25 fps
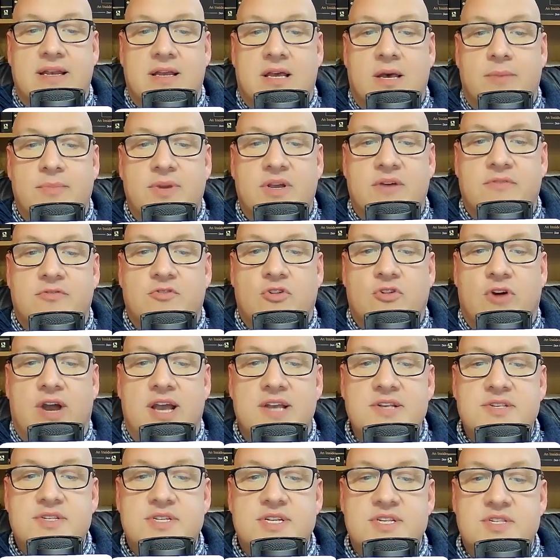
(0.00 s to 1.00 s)
coming of
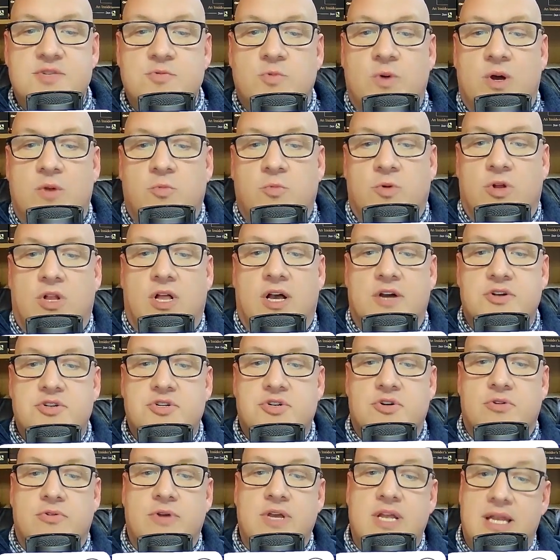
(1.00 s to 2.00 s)
Christ is what will
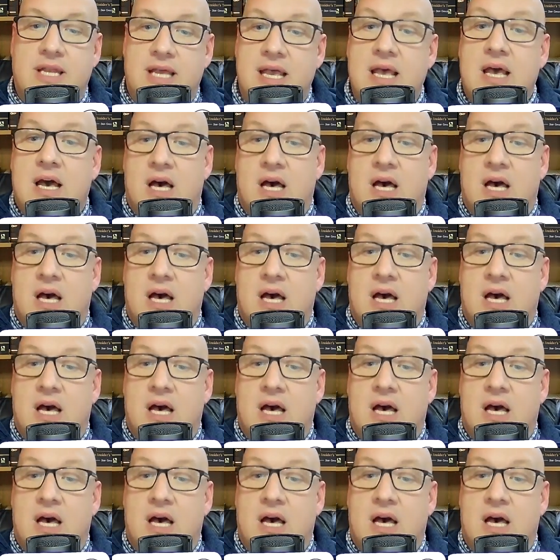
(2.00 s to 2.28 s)
usher in